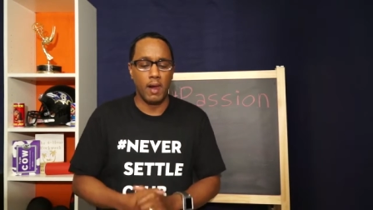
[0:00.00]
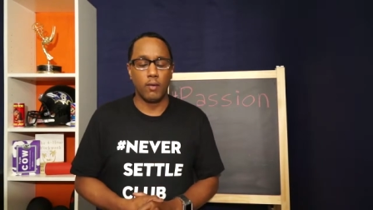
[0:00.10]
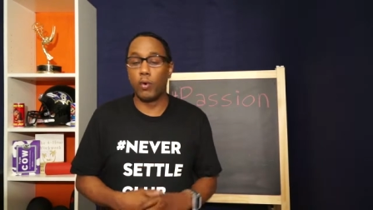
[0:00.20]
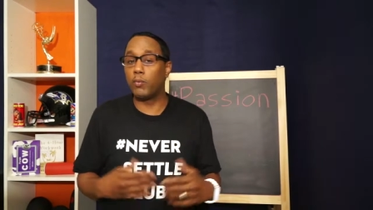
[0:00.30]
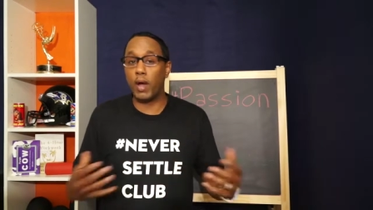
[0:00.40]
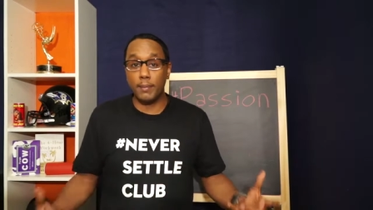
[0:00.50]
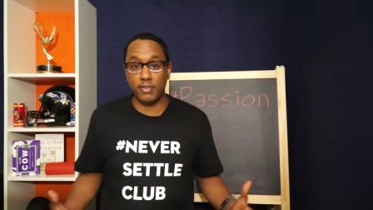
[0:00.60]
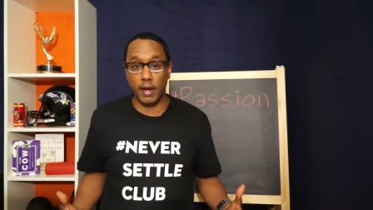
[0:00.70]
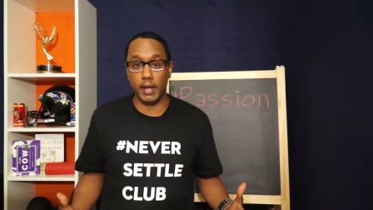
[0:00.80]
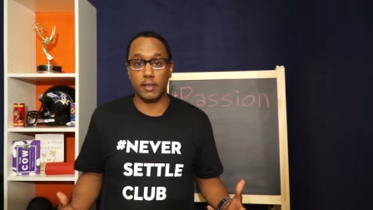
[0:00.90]
What
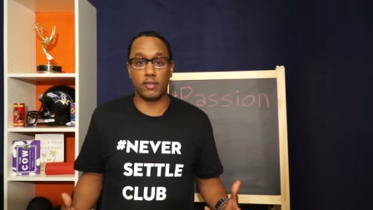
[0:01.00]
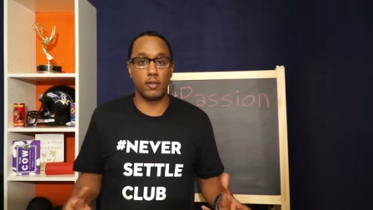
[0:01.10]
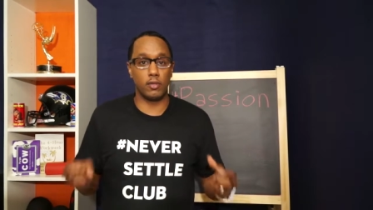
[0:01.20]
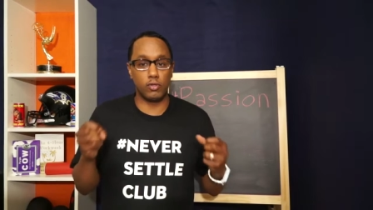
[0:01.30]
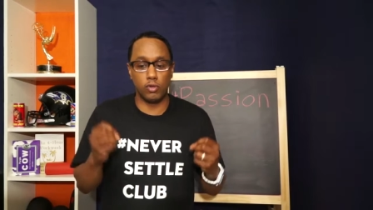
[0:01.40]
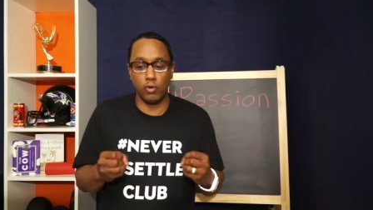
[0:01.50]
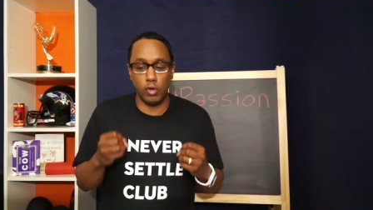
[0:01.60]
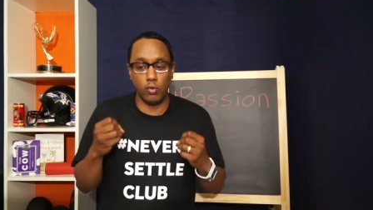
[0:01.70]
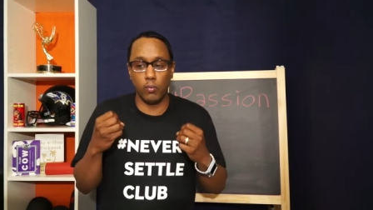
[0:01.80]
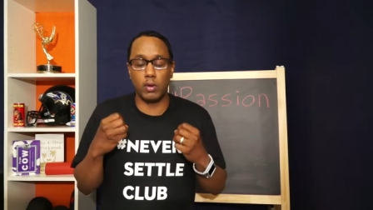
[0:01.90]
websites do
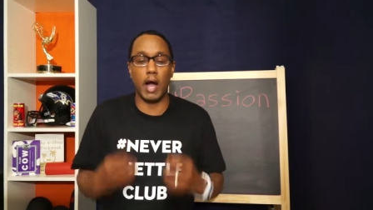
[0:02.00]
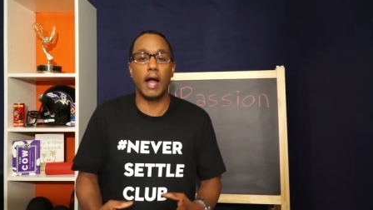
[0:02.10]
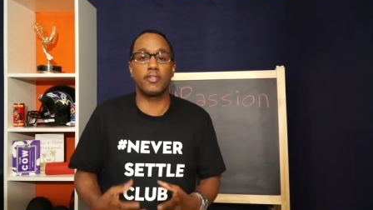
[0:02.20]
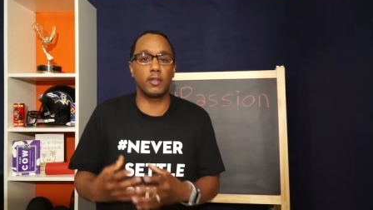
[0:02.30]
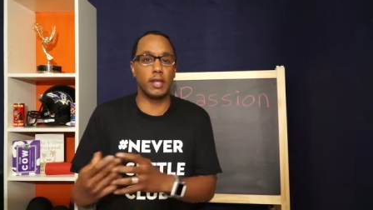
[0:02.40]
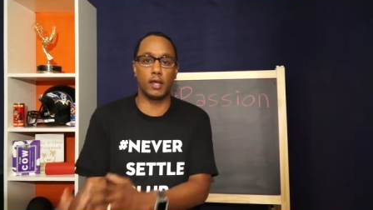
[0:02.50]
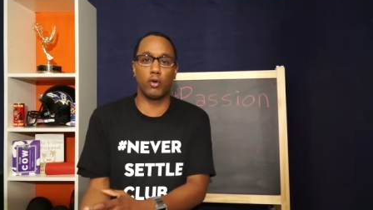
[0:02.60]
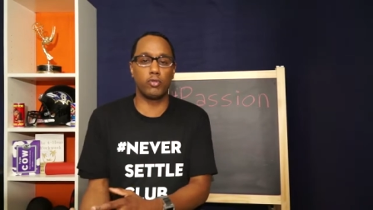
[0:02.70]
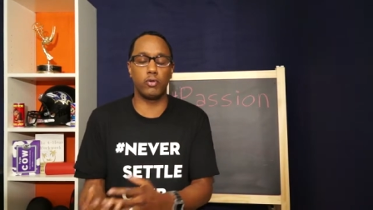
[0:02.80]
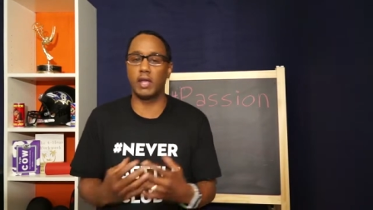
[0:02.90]
you constantly
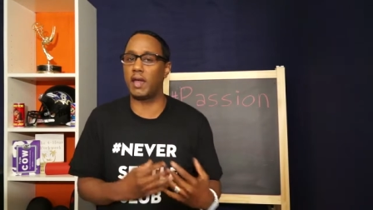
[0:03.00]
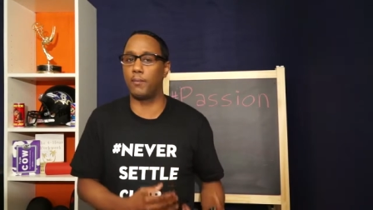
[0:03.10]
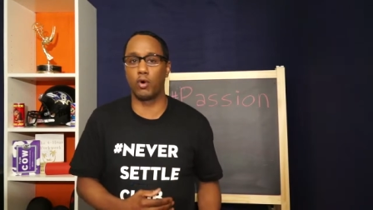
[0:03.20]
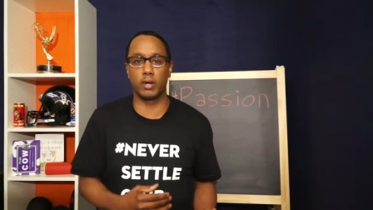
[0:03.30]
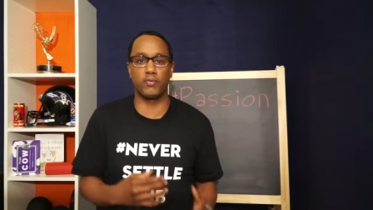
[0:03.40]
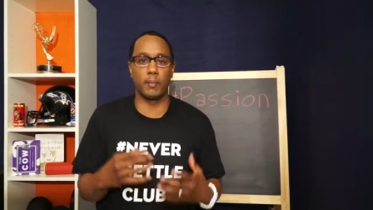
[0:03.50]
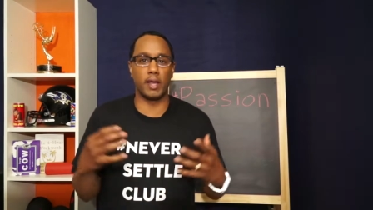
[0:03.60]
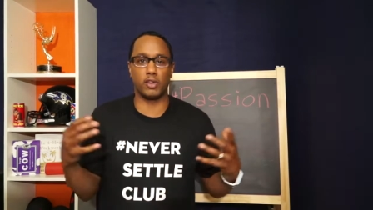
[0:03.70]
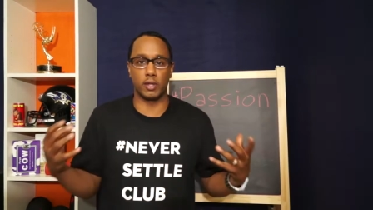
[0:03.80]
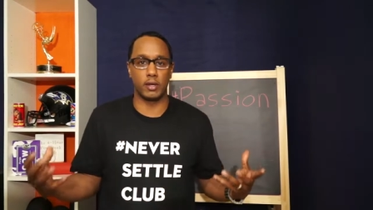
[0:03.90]
go to get more
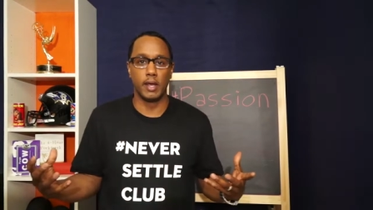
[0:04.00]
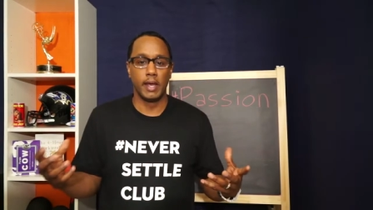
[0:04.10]
information